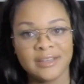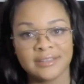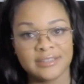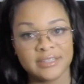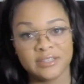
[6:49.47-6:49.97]

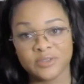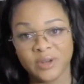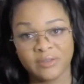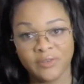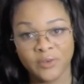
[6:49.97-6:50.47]
The seats don't
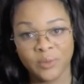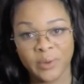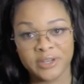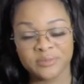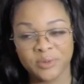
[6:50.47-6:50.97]
have a full
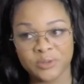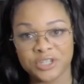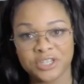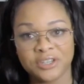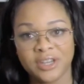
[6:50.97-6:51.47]
range of
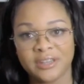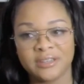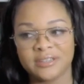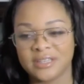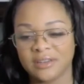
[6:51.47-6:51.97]
motion and they
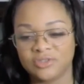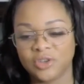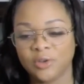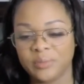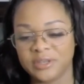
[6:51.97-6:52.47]
just have
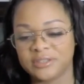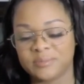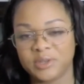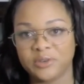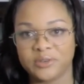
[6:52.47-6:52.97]
Dolby
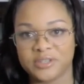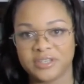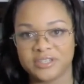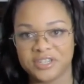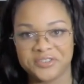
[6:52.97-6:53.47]
speakers in
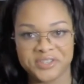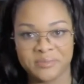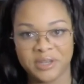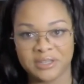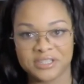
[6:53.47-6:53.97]
the chairs that
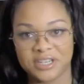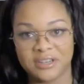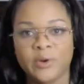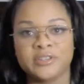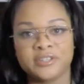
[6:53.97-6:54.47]
make it
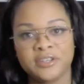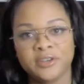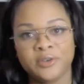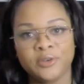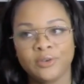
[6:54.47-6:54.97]
shake. Whereas the
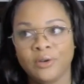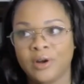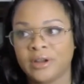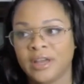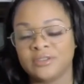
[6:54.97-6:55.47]
theater
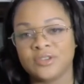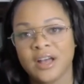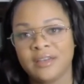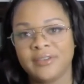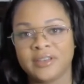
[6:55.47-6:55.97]
on
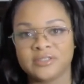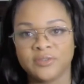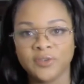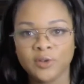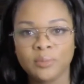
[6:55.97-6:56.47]
iDrive has the
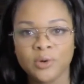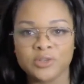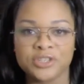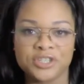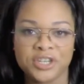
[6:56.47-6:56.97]
full
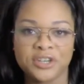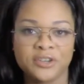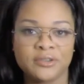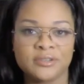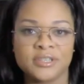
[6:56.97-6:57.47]
motion
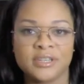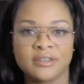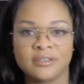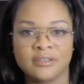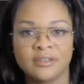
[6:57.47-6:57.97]
chairs
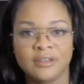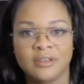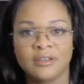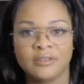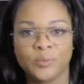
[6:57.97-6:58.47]
and
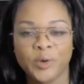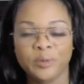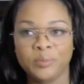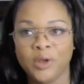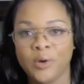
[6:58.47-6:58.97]
the
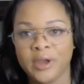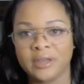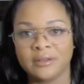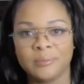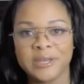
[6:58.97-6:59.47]
wind blowing
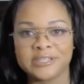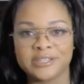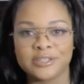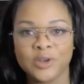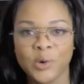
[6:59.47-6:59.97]
and it makes it
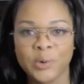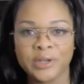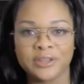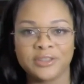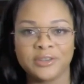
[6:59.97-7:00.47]
snow in
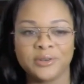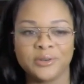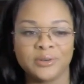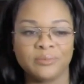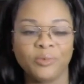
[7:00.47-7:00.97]
the
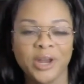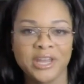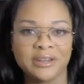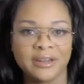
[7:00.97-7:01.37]
theater and rain